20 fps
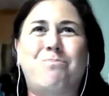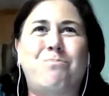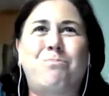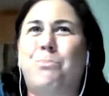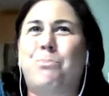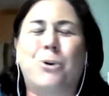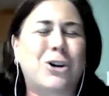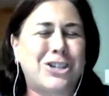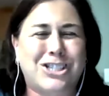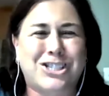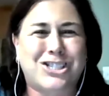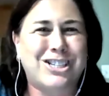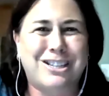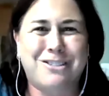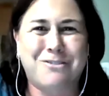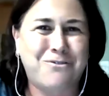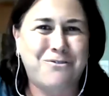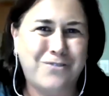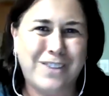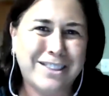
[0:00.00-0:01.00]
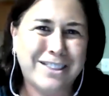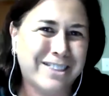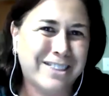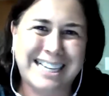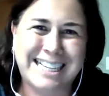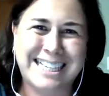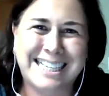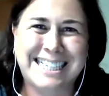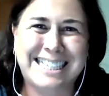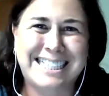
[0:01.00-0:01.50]
books in
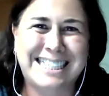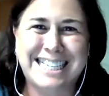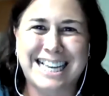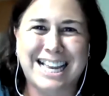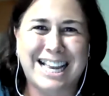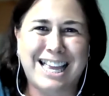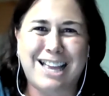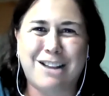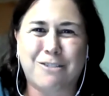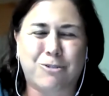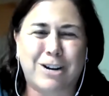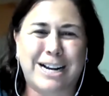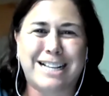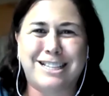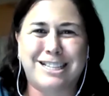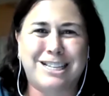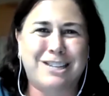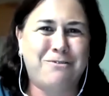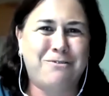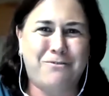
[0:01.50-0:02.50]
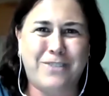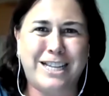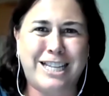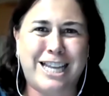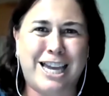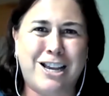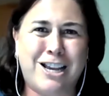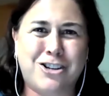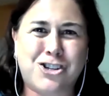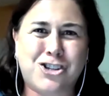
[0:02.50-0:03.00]
Finland written in
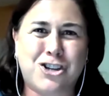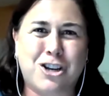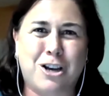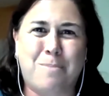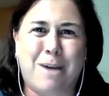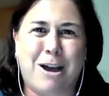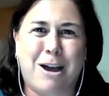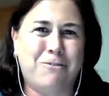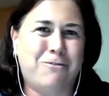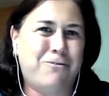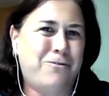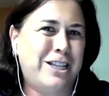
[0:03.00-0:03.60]
Finnish about